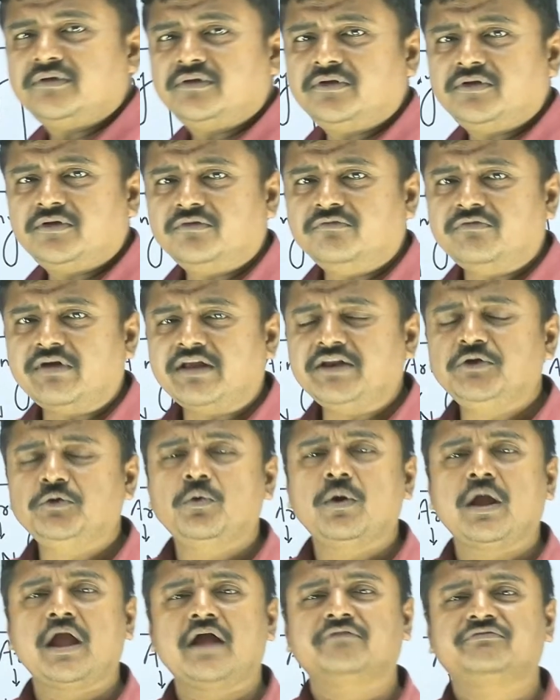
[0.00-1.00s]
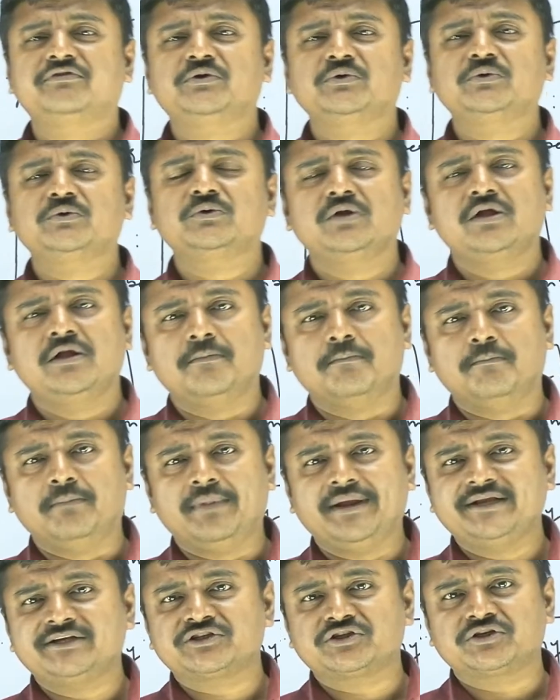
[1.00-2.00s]
When you have to
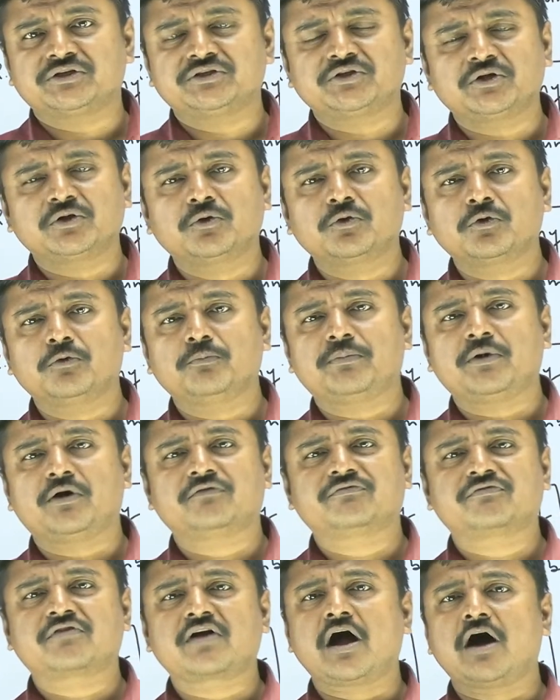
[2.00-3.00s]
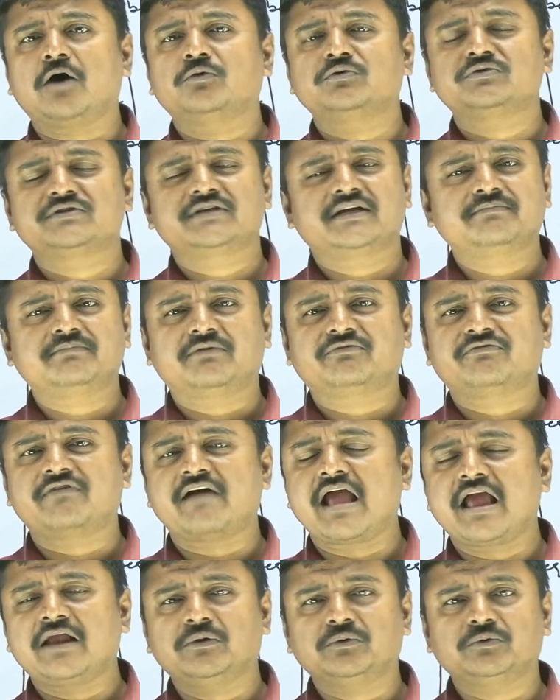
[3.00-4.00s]
mention the group of cows and
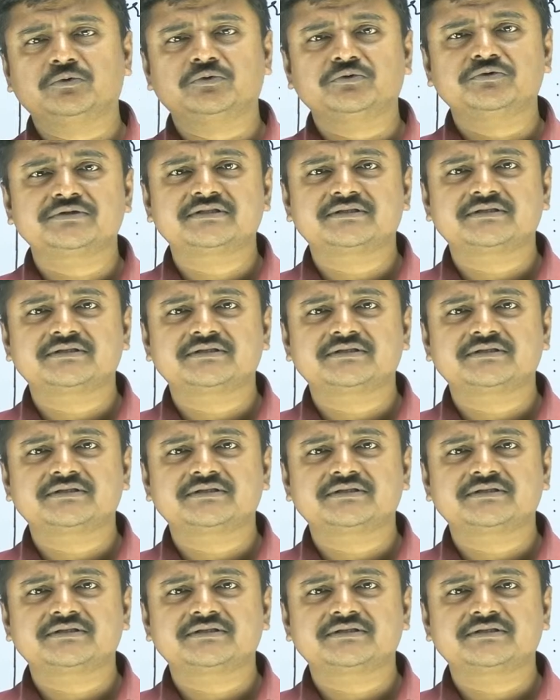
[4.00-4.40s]
buffaloes,